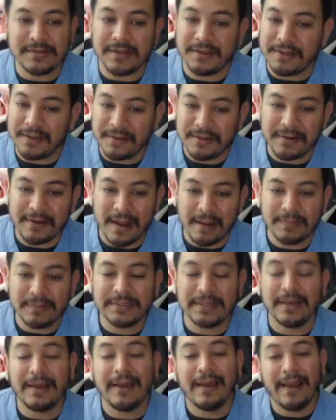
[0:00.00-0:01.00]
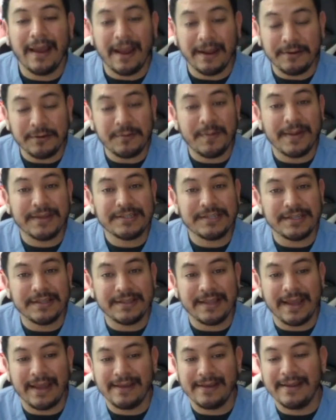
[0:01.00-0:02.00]
on the other apps, I do mention
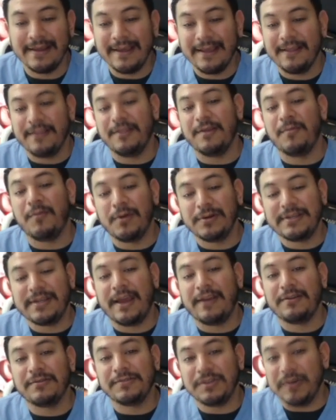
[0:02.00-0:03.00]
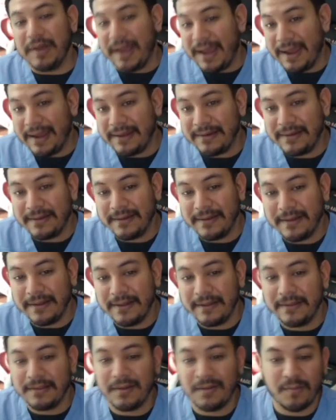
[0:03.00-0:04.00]
that the more titles you add,
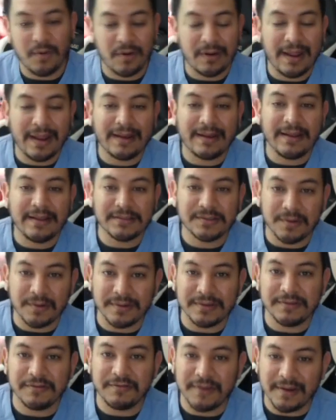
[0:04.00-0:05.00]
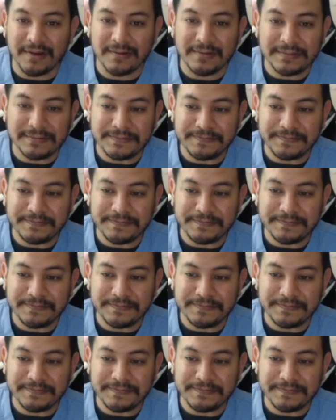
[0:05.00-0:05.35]
the more likely it's going to fail.